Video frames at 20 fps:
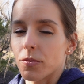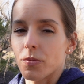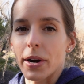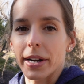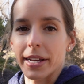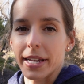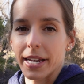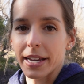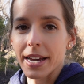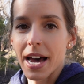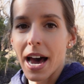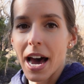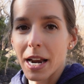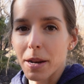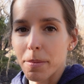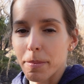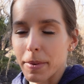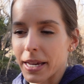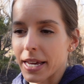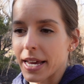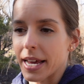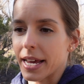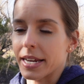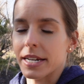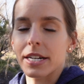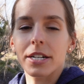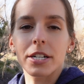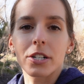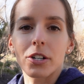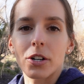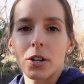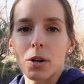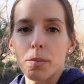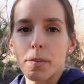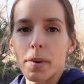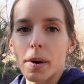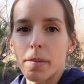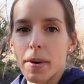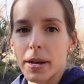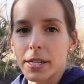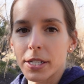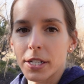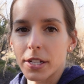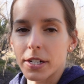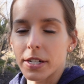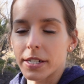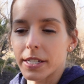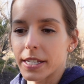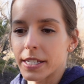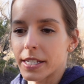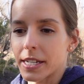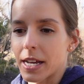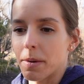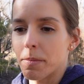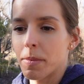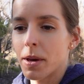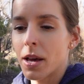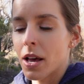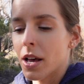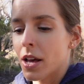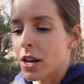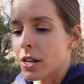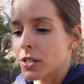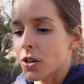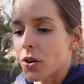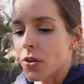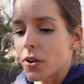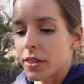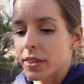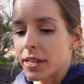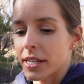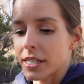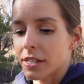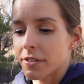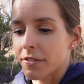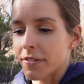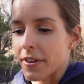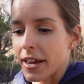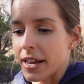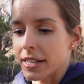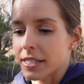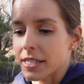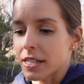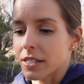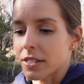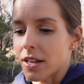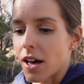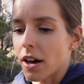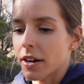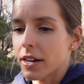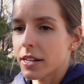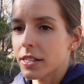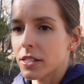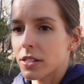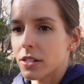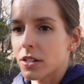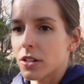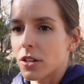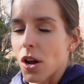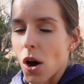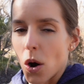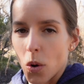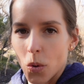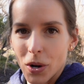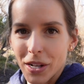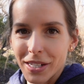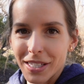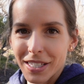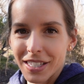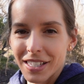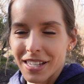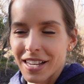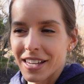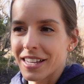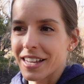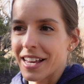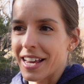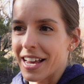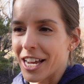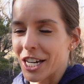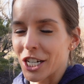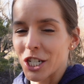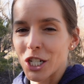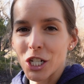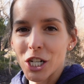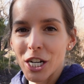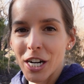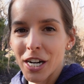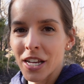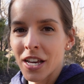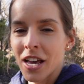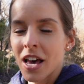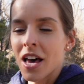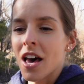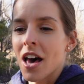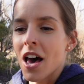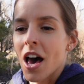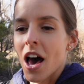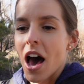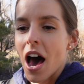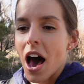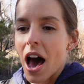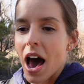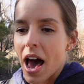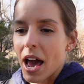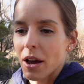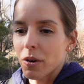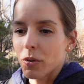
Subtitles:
running economy and your neuromuscular system. So in this phase, as long as no one's injured, I